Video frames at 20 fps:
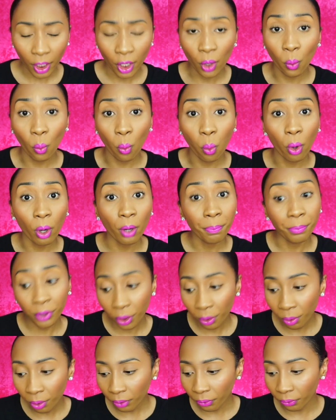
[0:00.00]
it wore
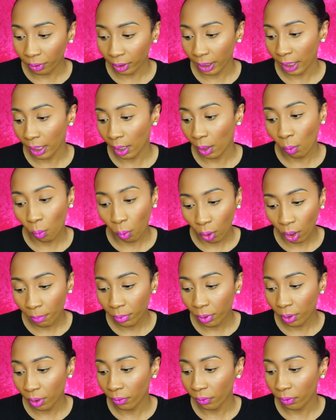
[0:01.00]
beautifully. It wore
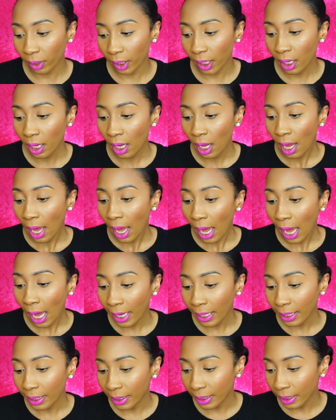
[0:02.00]
beautifully.
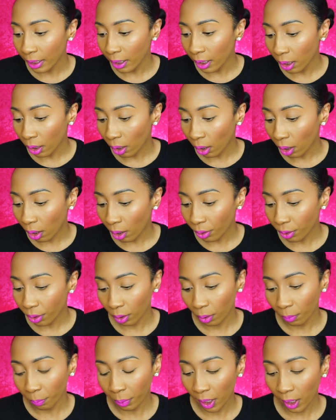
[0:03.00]
I did
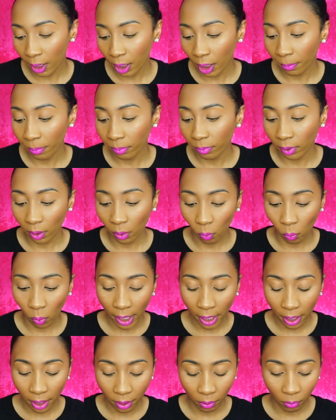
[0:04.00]
also pick up the
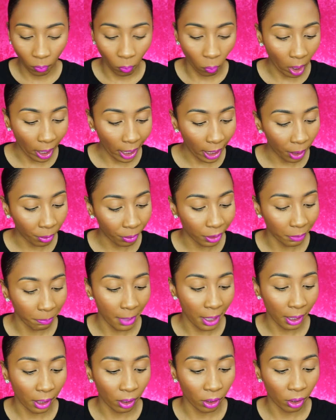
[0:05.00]
Wet n Wild
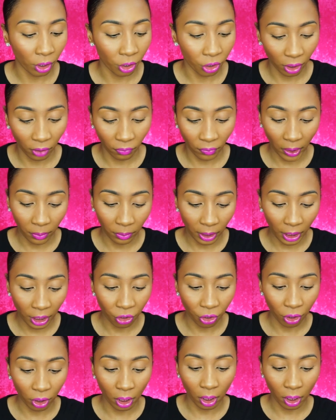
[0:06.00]
Mega Cushion Foundation